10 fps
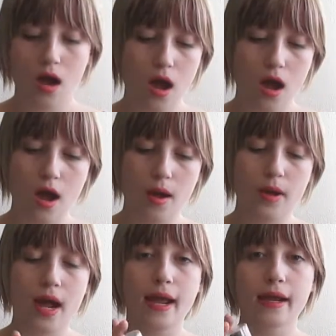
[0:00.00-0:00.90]

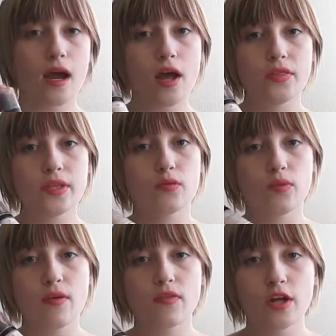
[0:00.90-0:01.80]
I got the
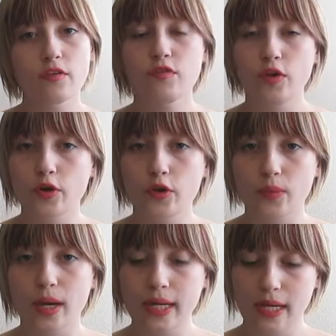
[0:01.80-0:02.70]
Revlon Photo
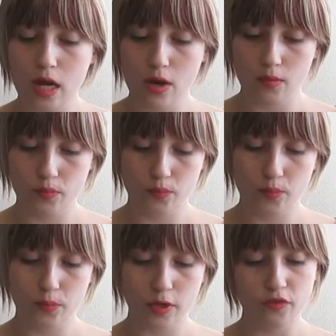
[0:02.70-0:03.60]
Ready
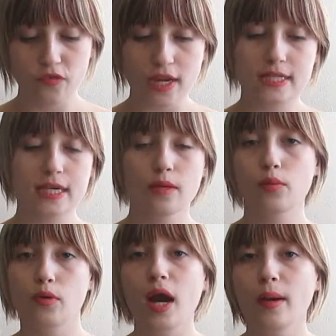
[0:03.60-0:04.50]
Perfecting
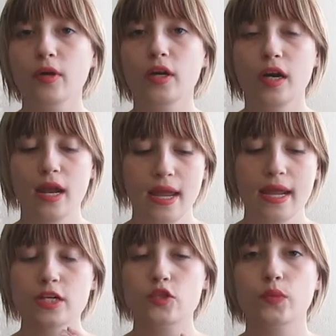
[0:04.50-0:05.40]
Primer.
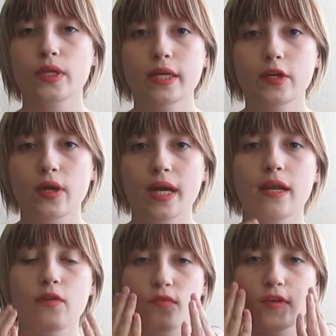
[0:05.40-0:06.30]
It's really great.
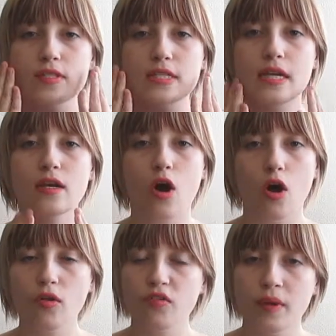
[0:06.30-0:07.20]
It fills in
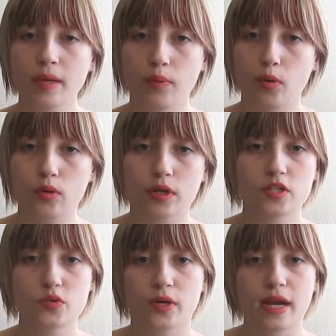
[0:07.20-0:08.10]
all of my
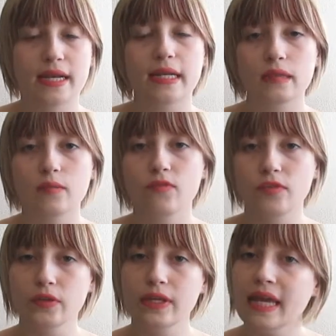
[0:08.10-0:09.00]
pores where I need them
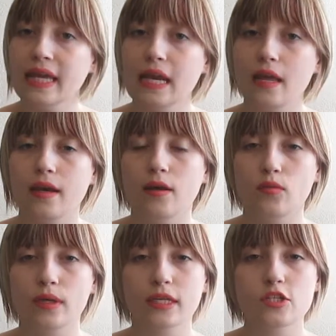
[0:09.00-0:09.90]
filled in, and it
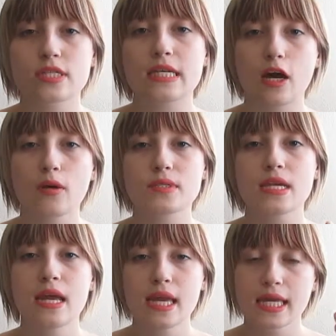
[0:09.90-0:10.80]
really just helps
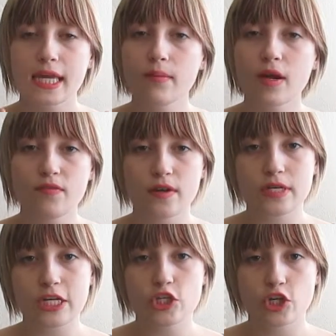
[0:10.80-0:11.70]
keep my
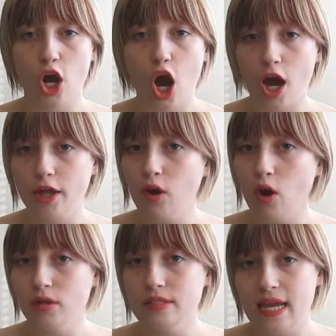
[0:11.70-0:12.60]
foundation on
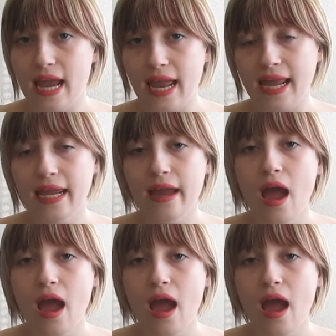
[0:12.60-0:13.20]
all day.